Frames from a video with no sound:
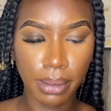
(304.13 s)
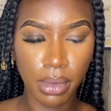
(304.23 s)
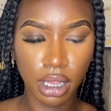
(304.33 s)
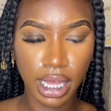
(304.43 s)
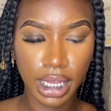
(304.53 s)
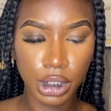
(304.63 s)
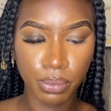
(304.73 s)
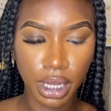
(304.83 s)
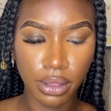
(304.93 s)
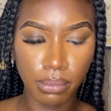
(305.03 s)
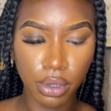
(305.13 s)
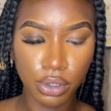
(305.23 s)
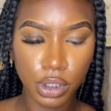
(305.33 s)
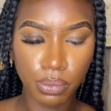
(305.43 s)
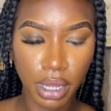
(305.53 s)
my lash by the middle
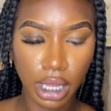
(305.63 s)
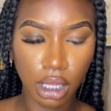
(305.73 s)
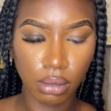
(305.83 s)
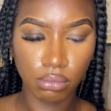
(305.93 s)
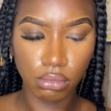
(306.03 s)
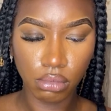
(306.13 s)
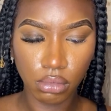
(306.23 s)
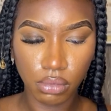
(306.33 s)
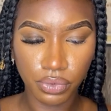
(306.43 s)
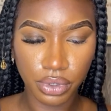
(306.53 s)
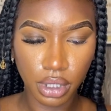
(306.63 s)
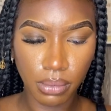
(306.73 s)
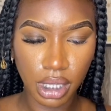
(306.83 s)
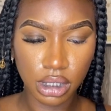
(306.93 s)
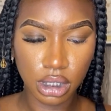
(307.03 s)
spike. It
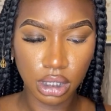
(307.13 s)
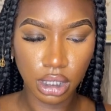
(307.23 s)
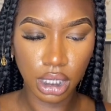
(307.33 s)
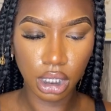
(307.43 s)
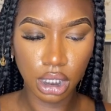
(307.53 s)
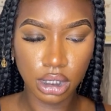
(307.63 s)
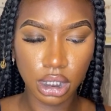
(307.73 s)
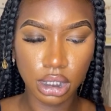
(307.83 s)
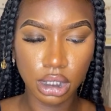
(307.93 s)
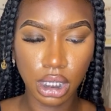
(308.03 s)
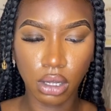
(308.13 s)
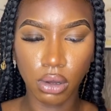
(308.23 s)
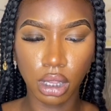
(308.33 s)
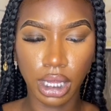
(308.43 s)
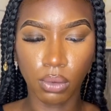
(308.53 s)
makes it like easy to stick on
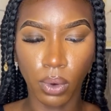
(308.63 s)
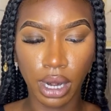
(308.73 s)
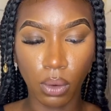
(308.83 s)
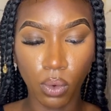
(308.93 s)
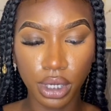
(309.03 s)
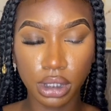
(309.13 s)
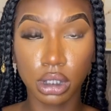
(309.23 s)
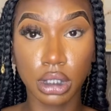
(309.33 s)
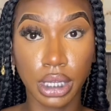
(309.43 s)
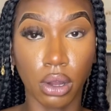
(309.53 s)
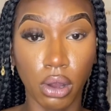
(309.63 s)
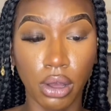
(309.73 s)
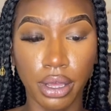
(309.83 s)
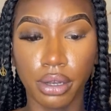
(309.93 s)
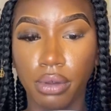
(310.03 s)
like where I want it to stick
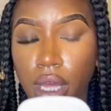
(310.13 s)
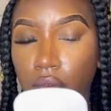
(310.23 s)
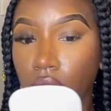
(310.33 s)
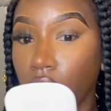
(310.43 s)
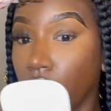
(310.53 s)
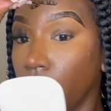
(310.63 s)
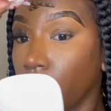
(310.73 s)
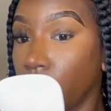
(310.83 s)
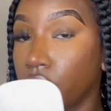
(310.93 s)
on, okay? You